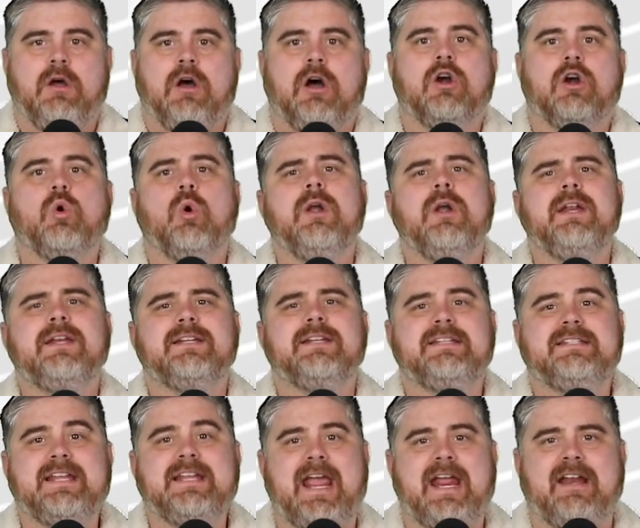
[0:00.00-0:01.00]
According to
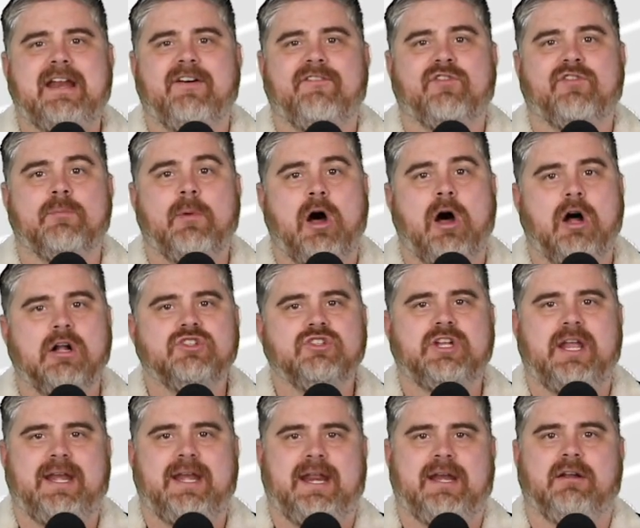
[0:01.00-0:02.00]
data from
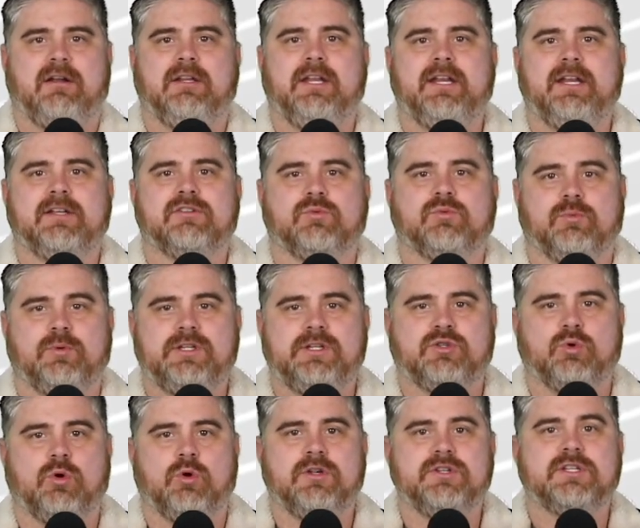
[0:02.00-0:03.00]
on-chain analytics
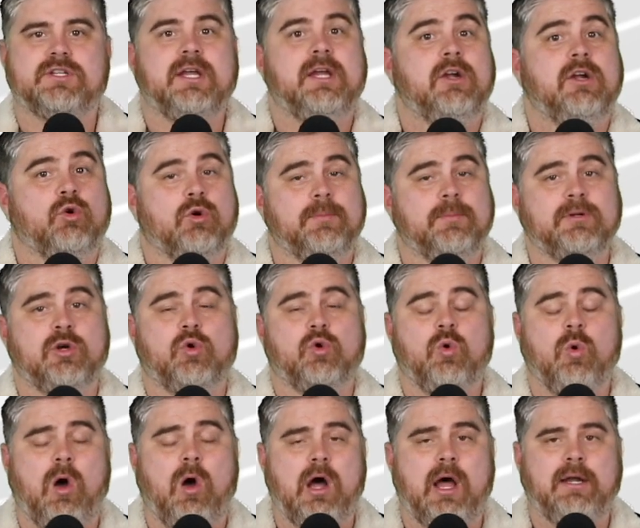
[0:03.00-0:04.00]
resource
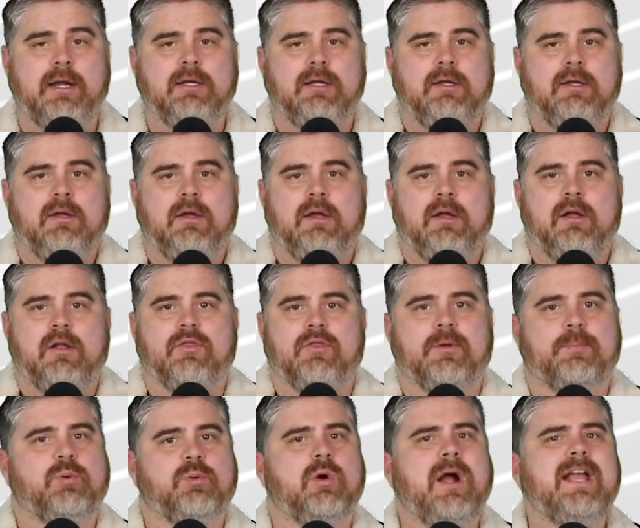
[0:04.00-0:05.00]
CryptoQuant,
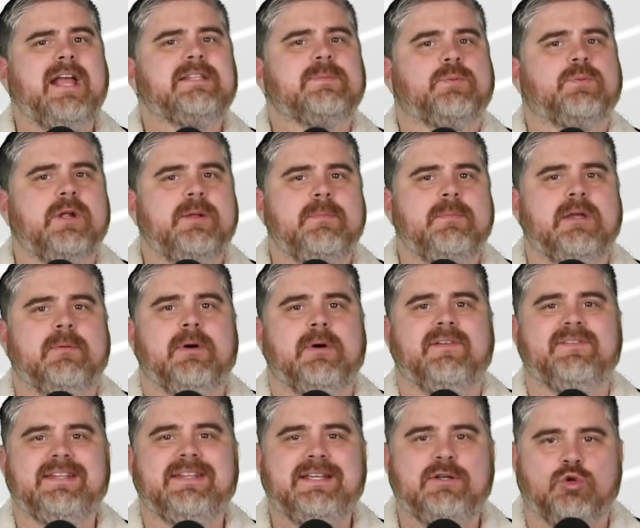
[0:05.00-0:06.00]
the price premium
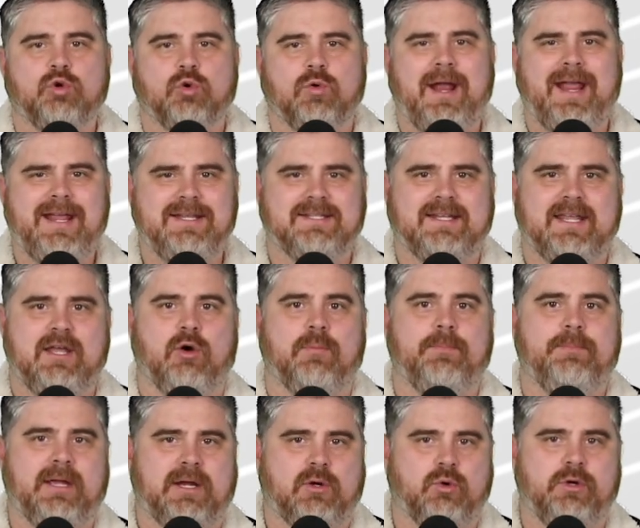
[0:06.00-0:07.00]
of the Grayscale
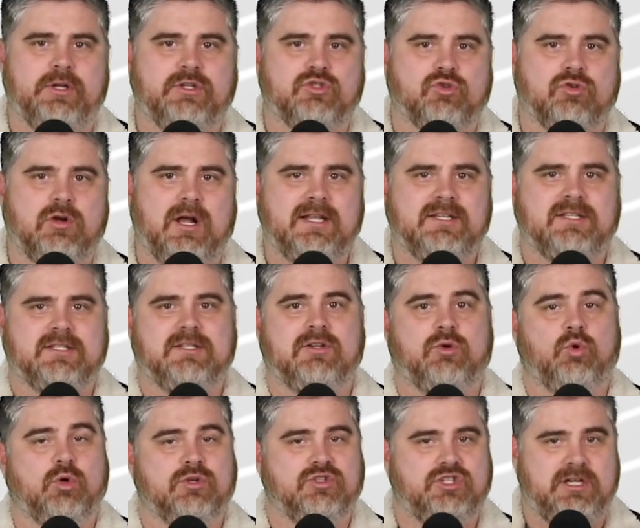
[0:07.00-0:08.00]
Bitcoin Trust,
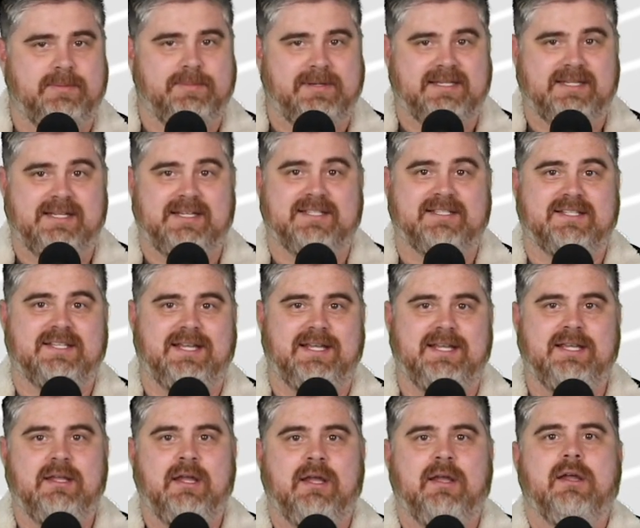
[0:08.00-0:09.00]
or
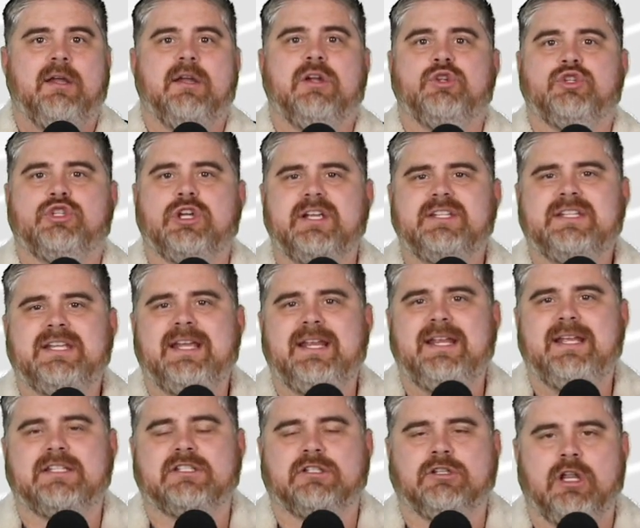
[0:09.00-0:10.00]
GBTC, just hit
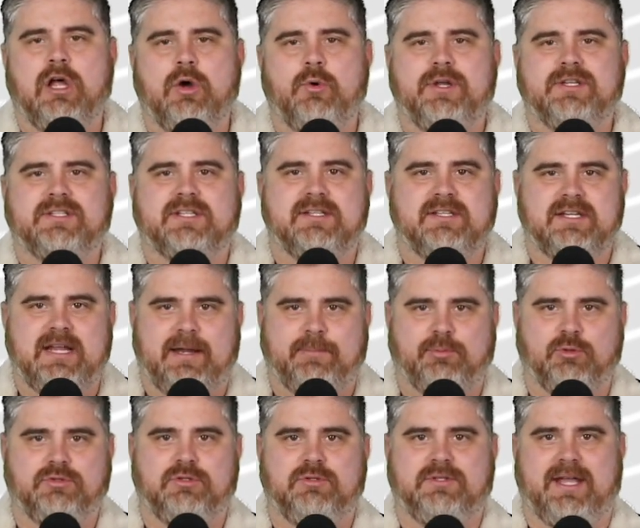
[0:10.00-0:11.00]
its lowest since
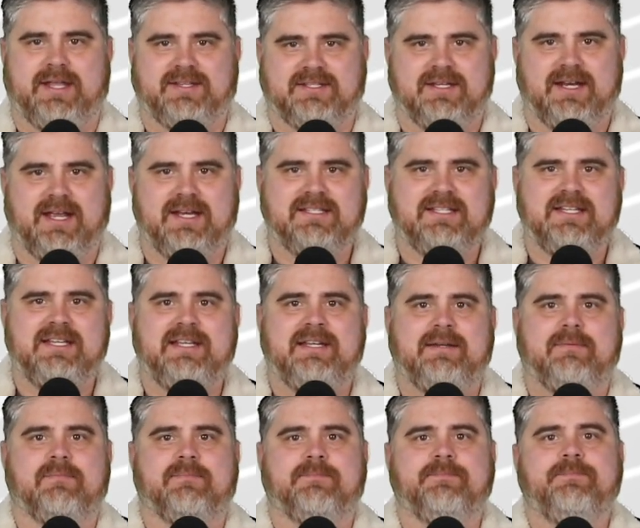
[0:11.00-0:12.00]
April
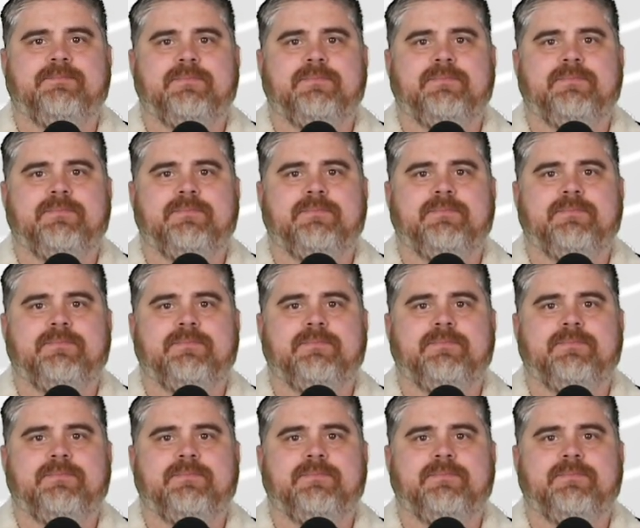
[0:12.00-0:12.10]
2019.